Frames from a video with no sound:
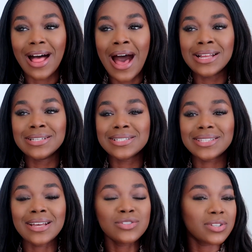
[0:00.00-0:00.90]
And
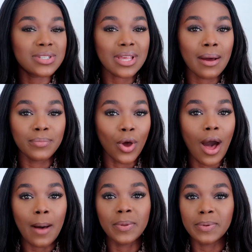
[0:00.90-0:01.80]
that's not to say I'm not
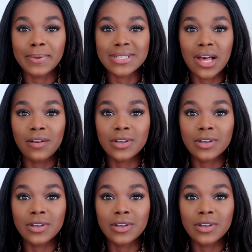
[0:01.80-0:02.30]
happy by myself,